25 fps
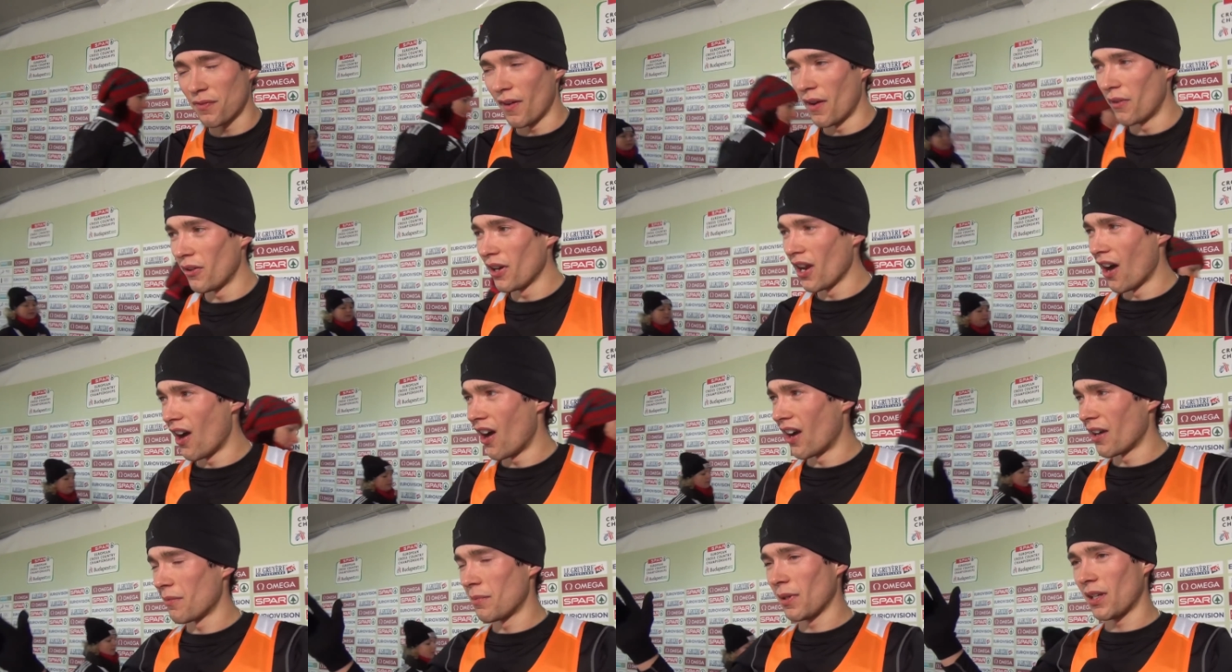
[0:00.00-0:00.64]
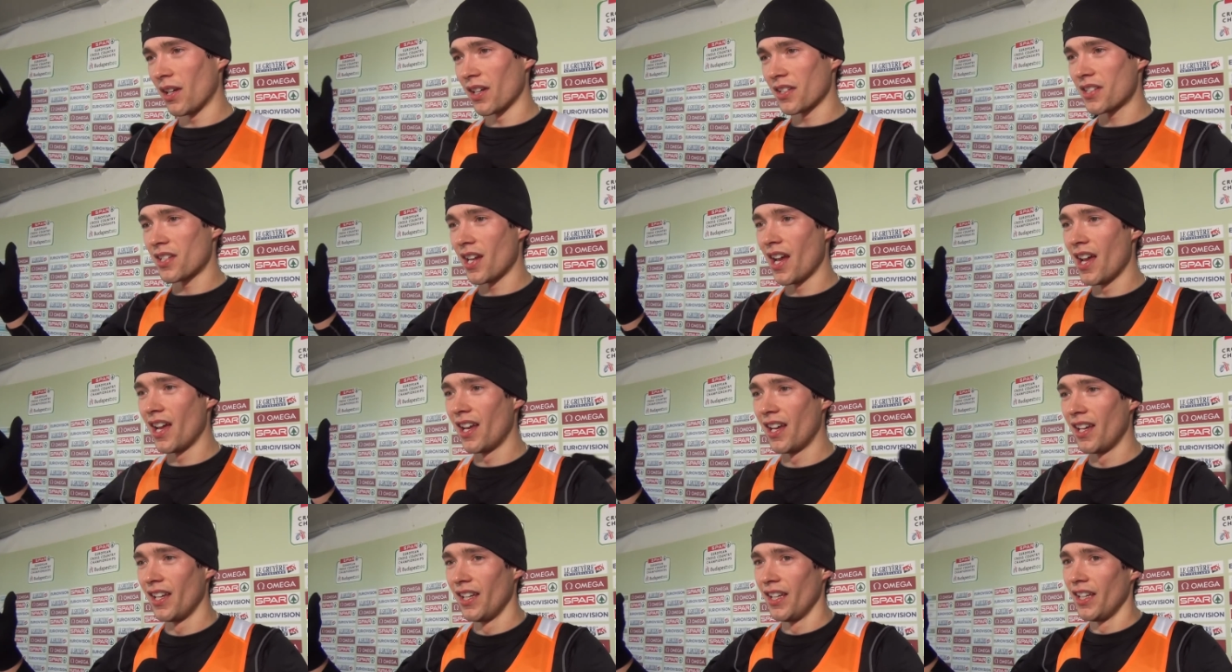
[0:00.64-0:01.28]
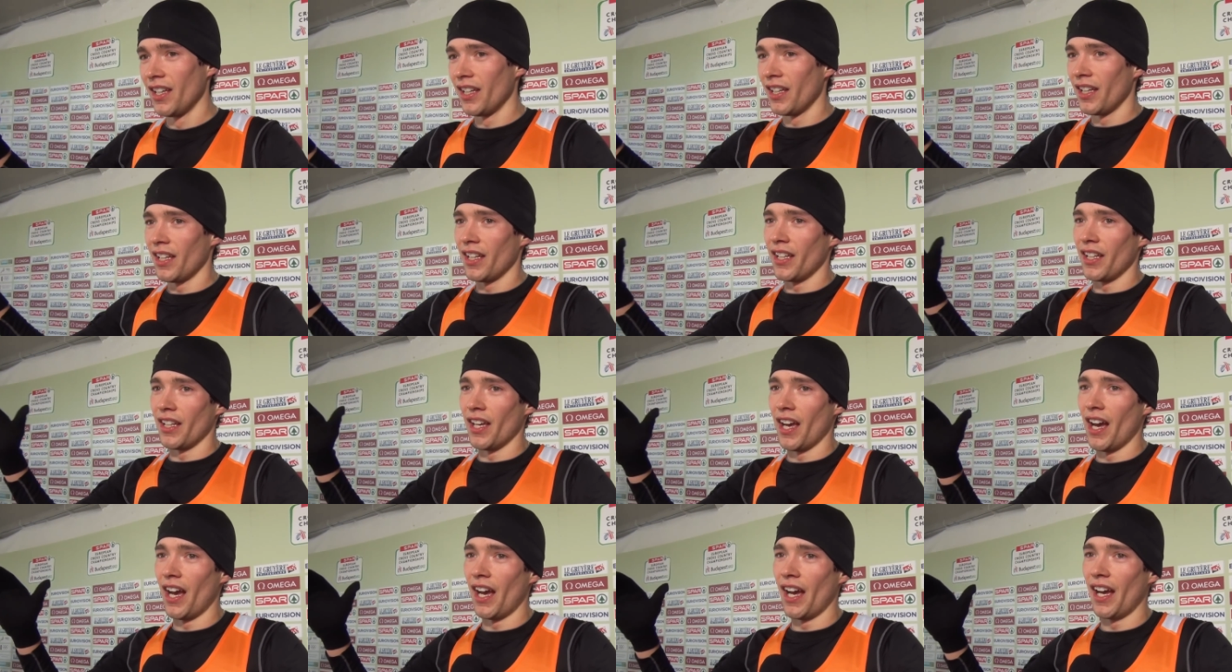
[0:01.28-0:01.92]
very hard because
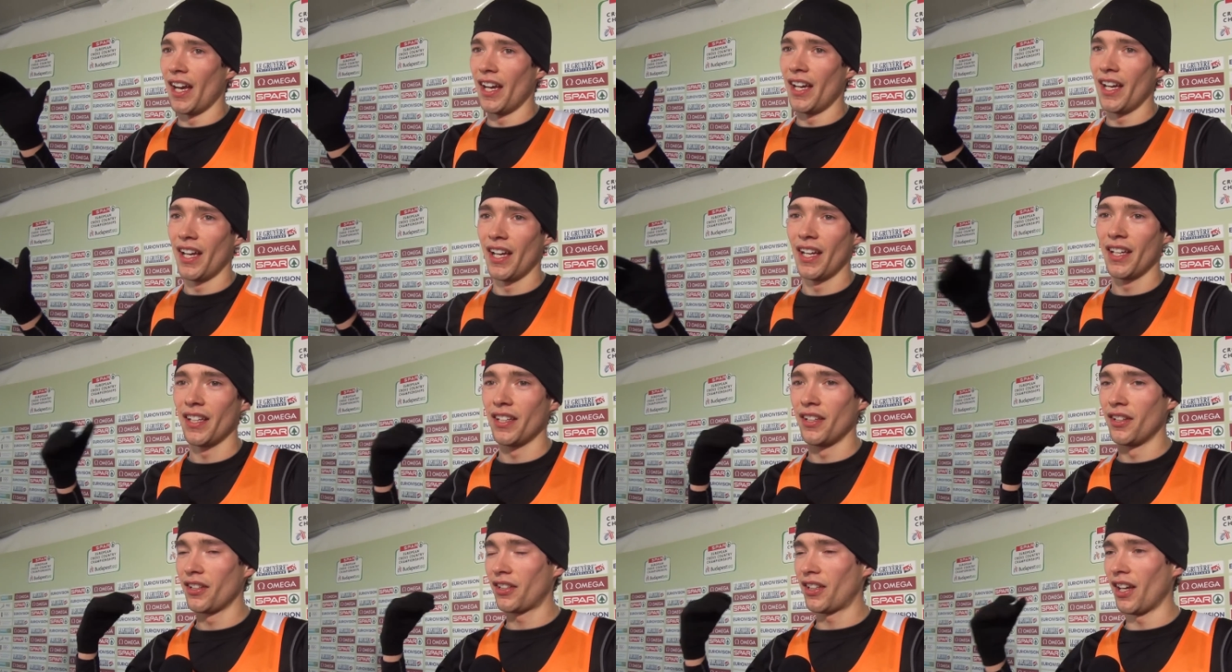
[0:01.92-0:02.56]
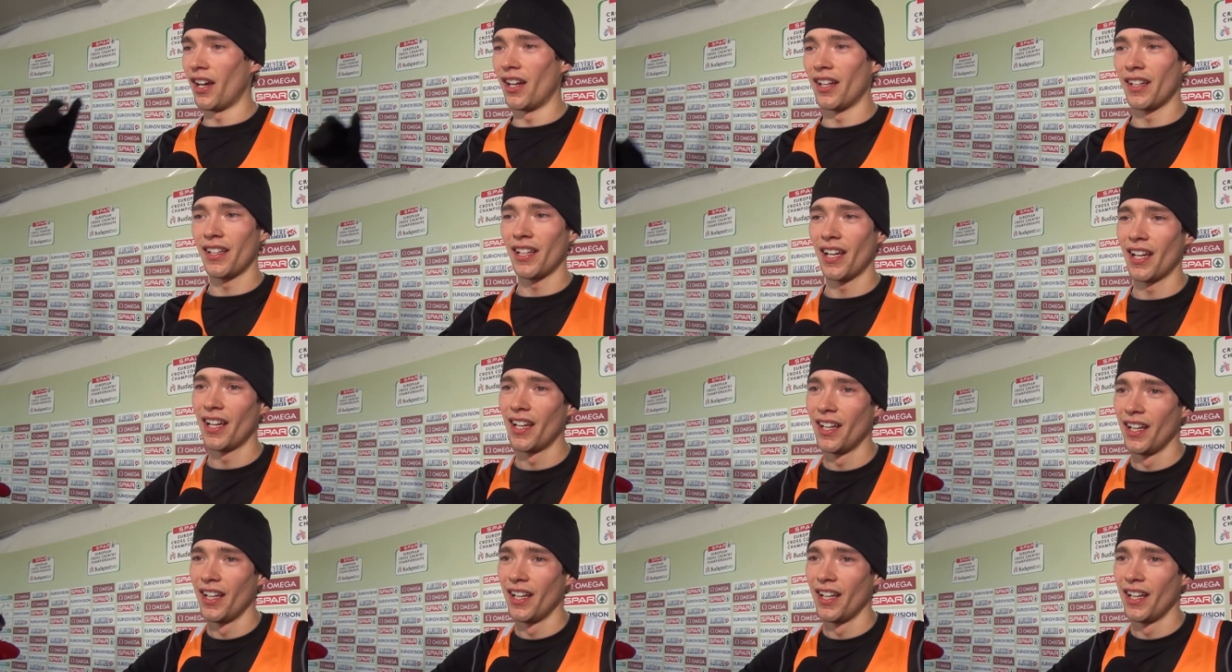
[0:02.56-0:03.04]
you can't.